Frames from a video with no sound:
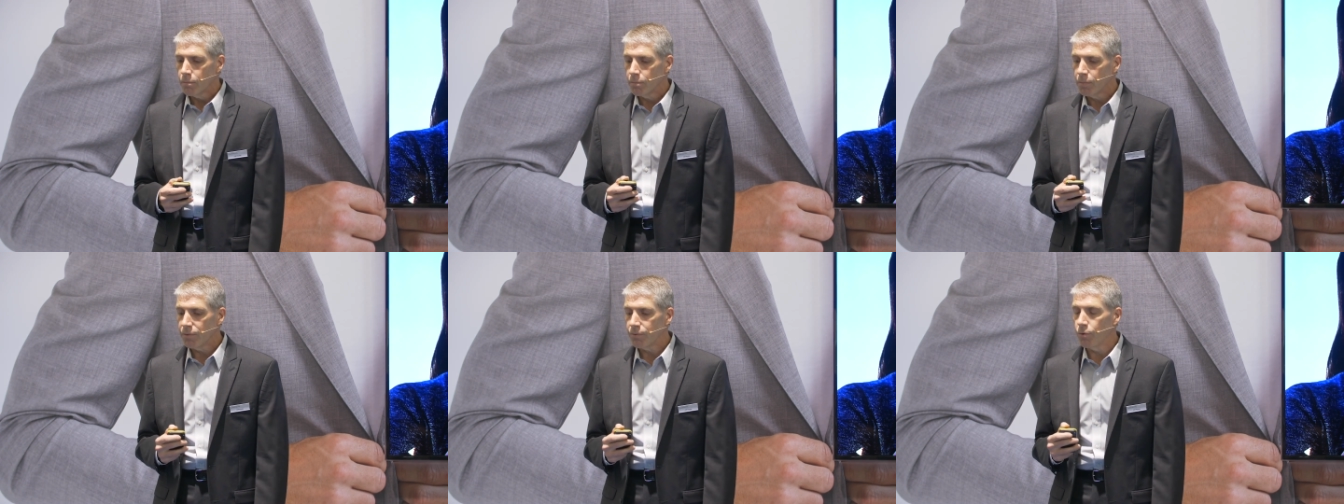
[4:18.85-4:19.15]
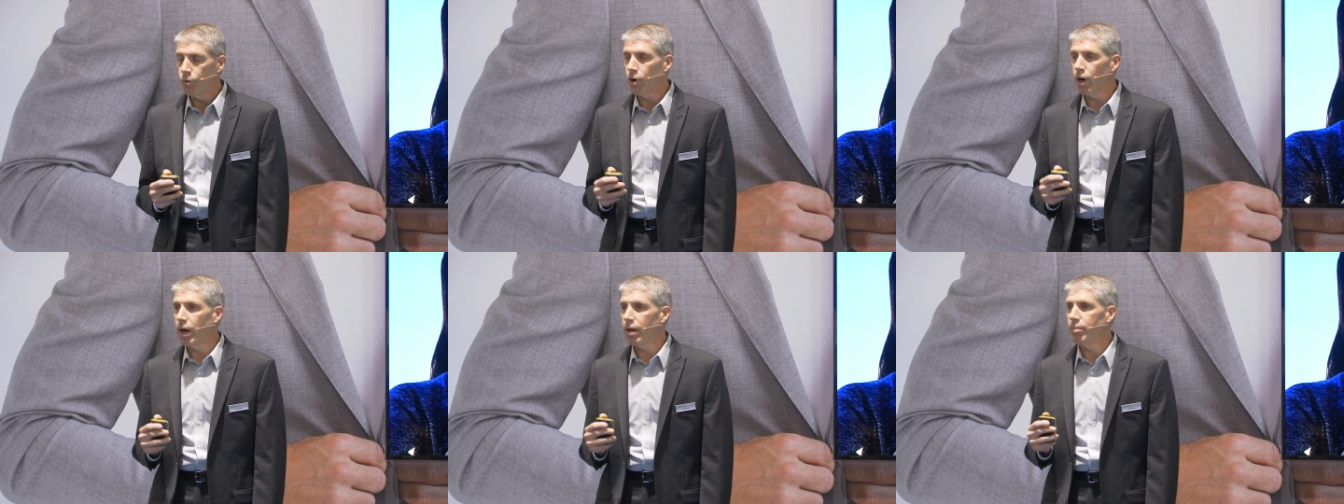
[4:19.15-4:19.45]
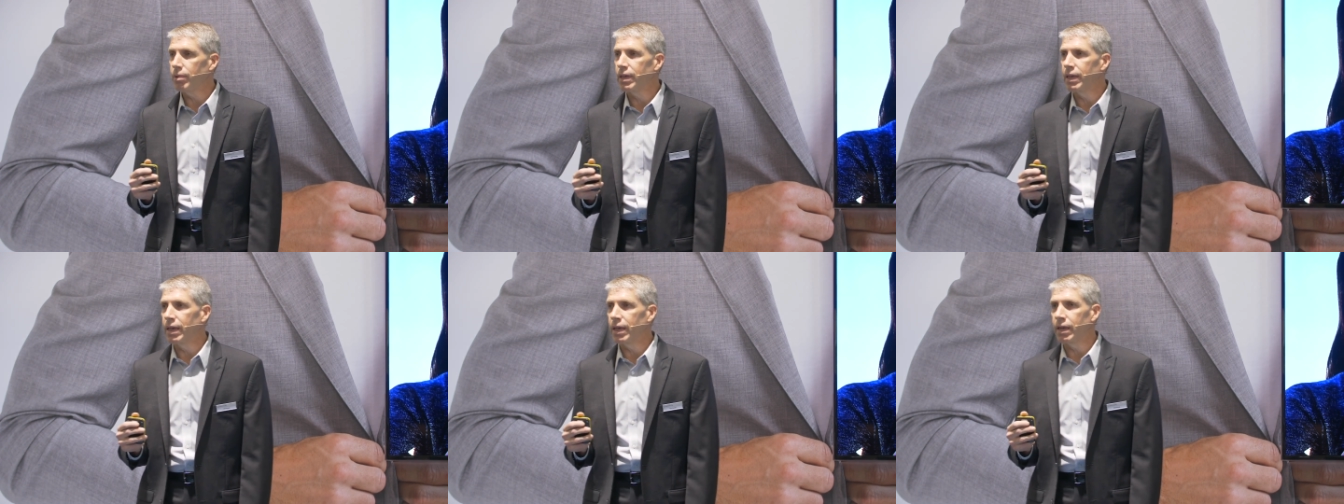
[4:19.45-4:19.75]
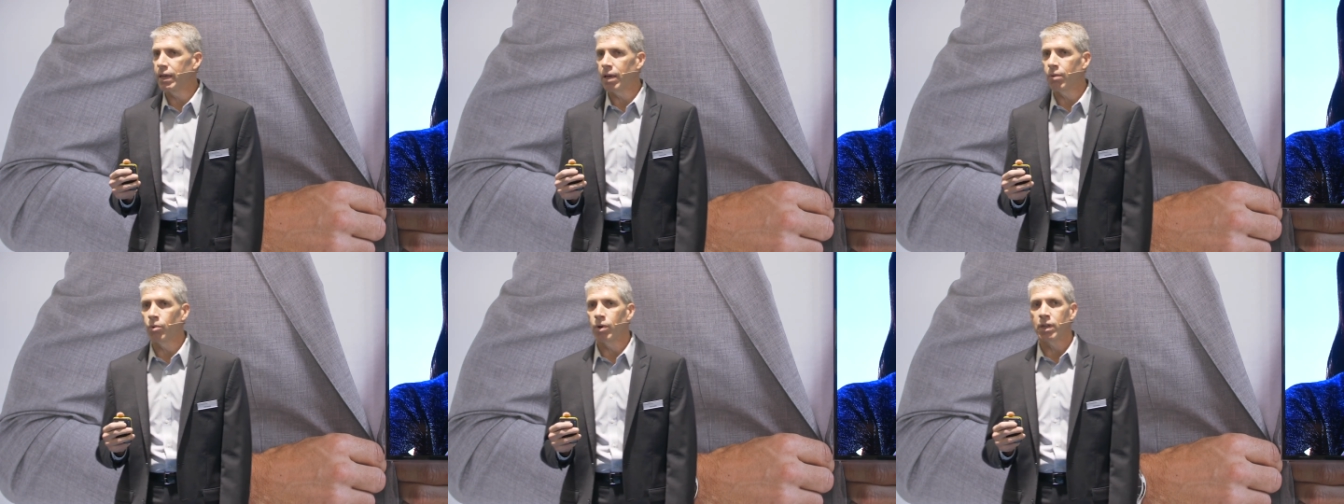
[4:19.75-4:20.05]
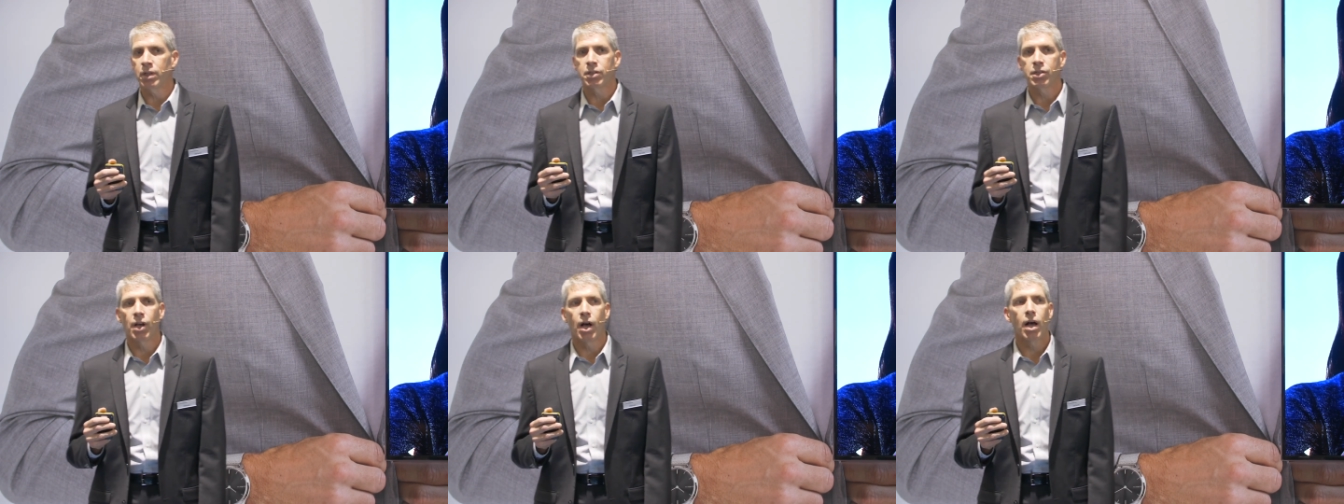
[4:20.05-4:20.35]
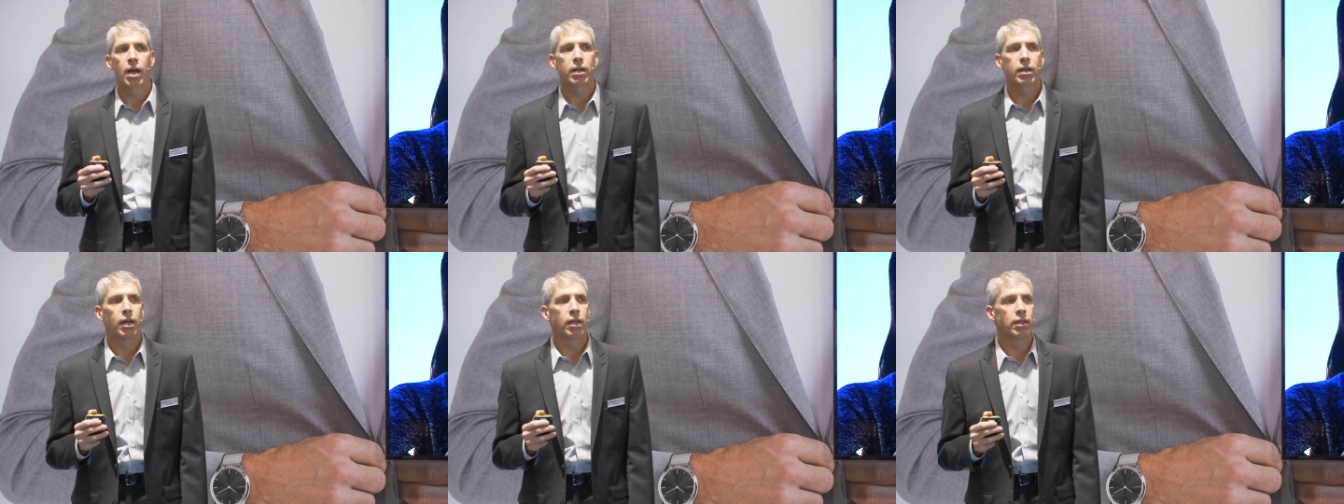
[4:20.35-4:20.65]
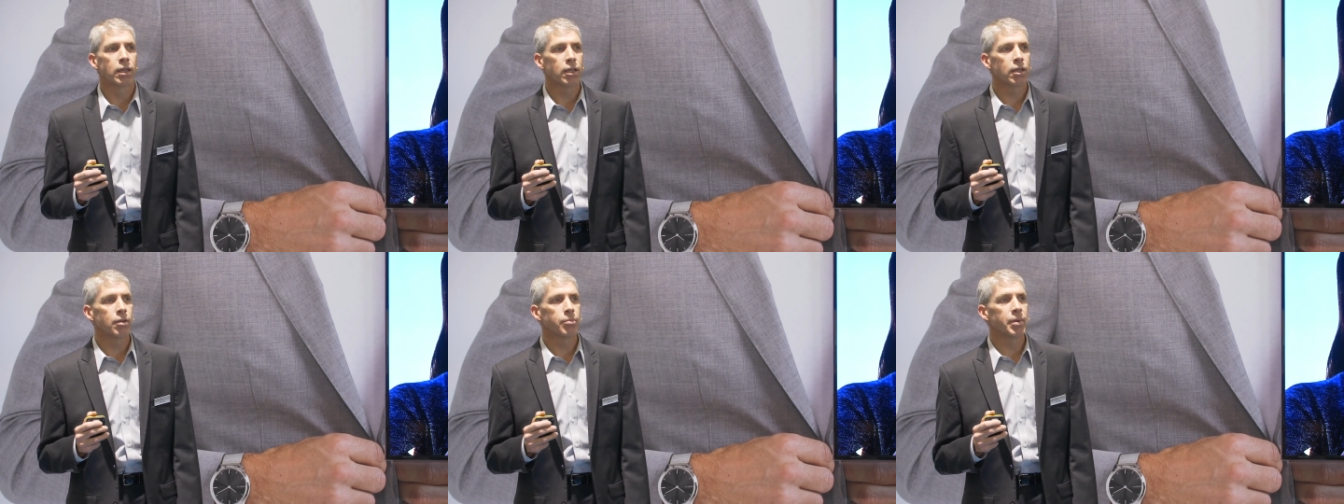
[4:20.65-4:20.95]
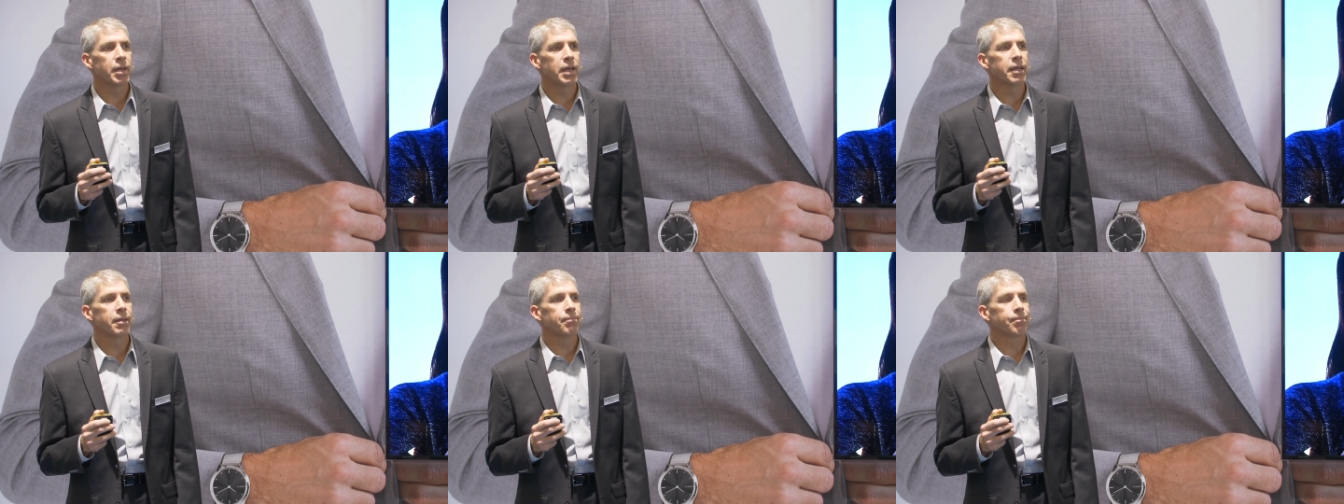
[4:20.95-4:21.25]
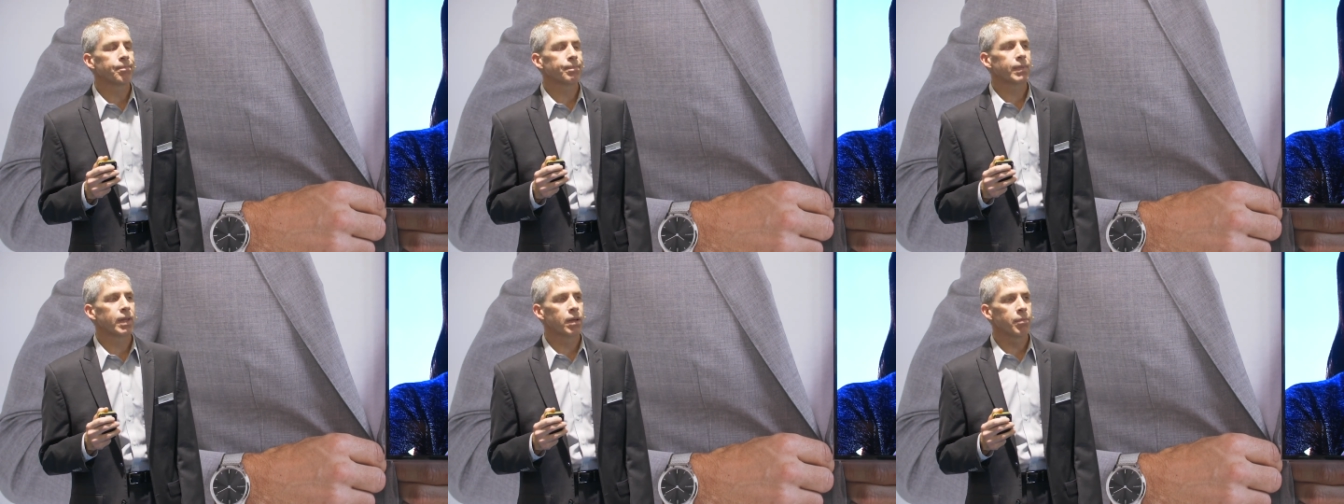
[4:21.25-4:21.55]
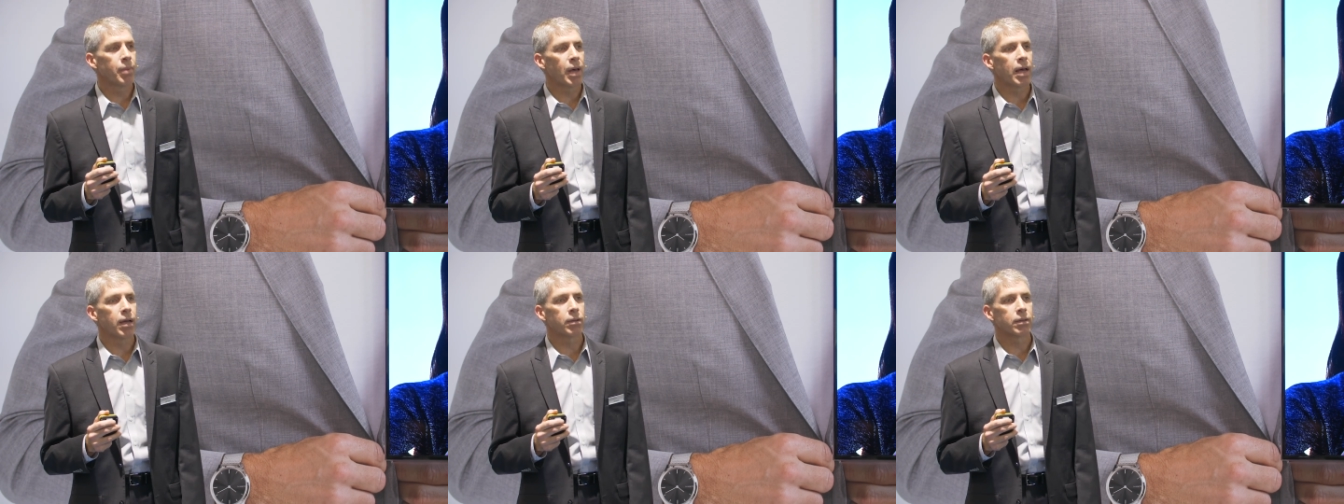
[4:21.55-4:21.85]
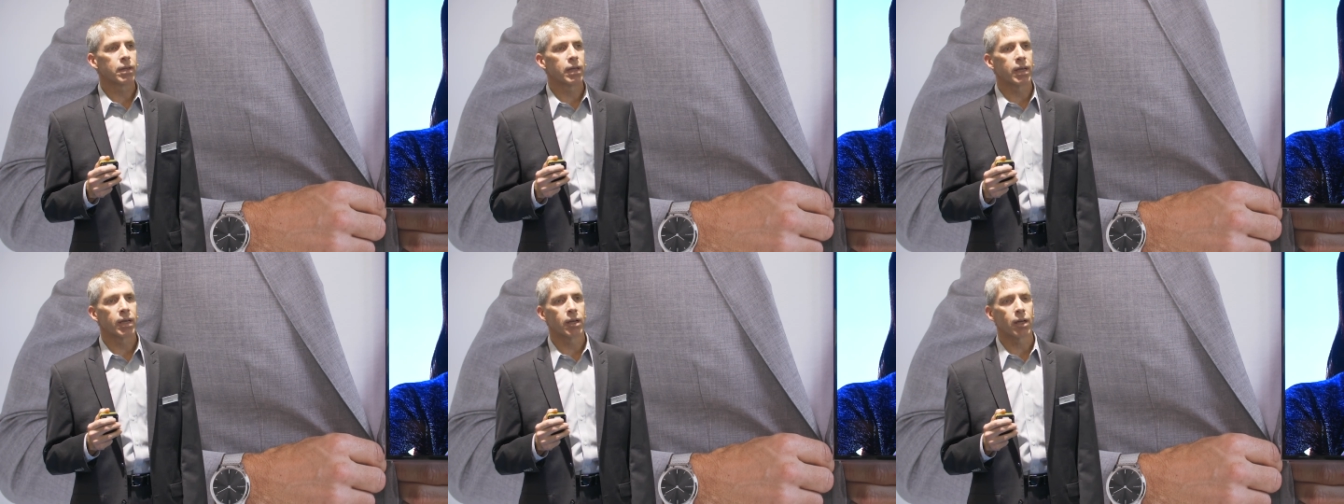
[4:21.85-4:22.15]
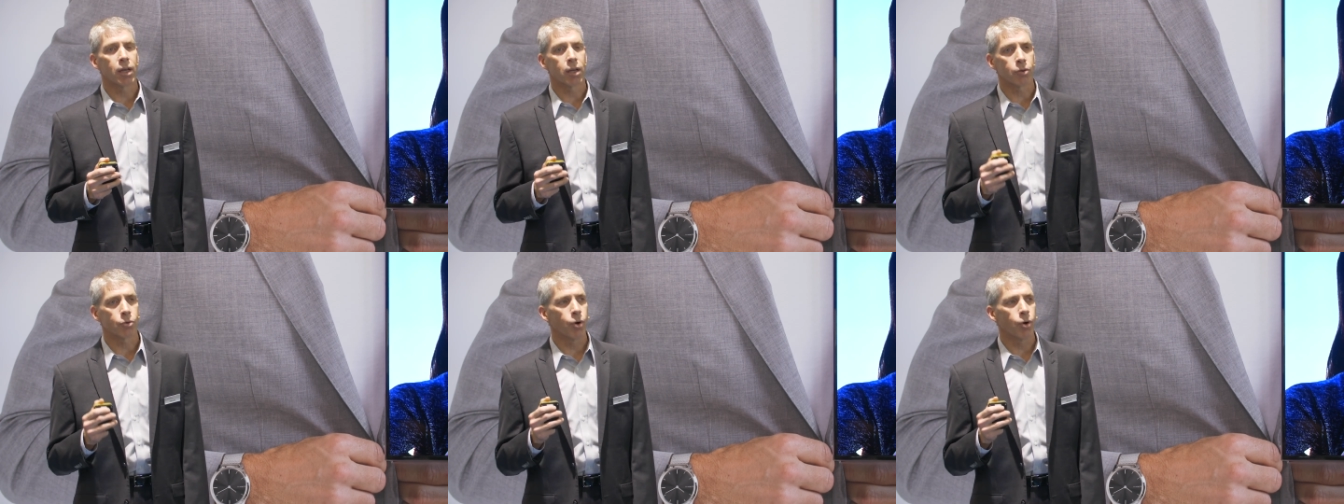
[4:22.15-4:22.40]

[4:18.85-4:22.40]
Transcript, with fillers: Before I begin, I want to talk a little bit about uh, a